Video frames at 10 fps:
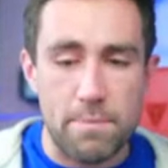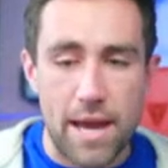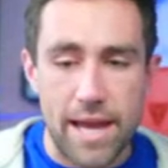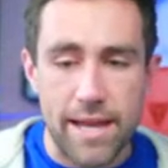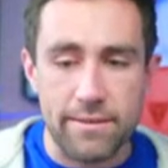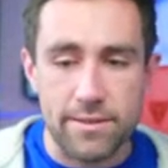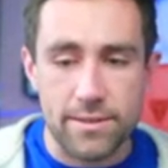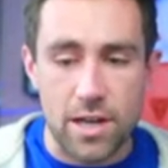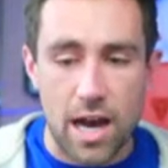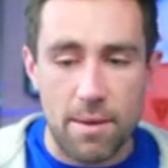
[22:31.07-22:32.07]
pain
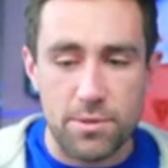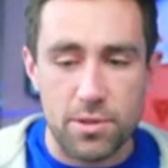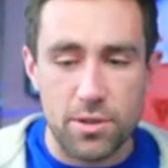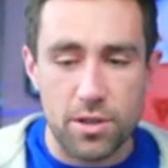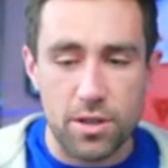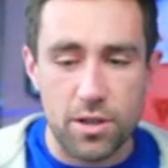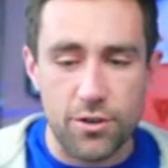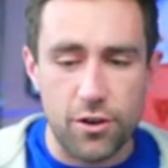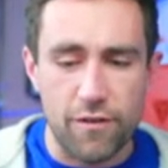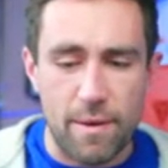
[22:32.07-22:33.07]
stopped
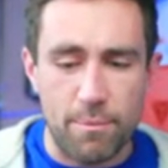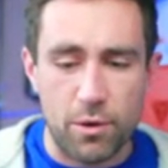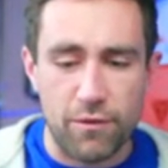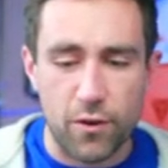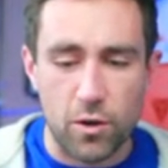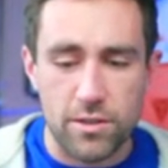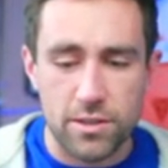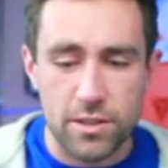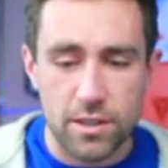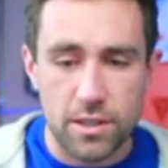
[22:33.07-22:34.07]
November
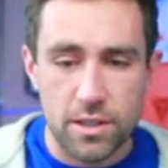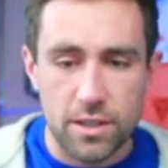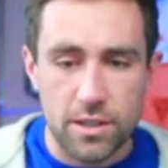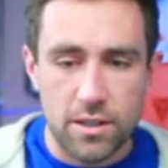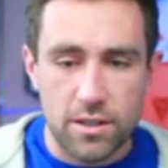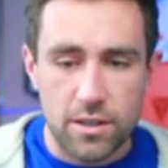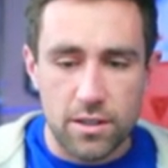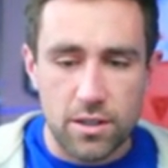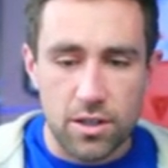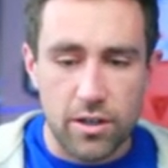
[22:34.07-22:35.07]
1st.
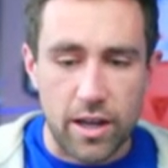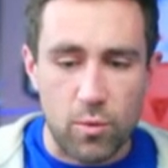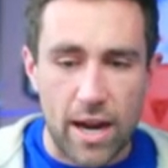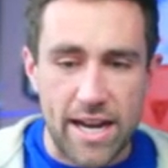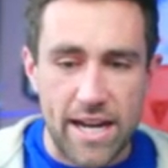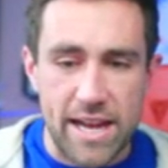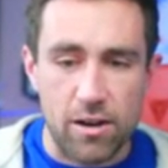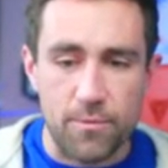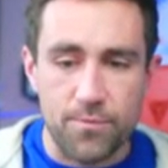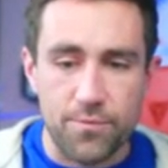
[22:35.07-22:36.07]
Okay, right
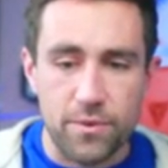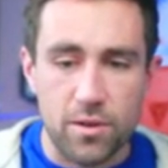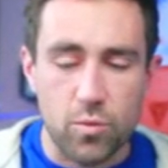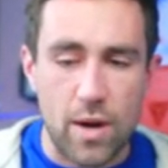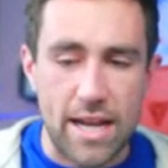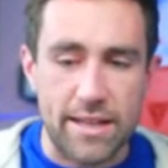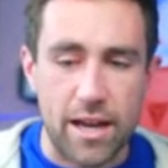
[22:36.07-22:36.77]
here, right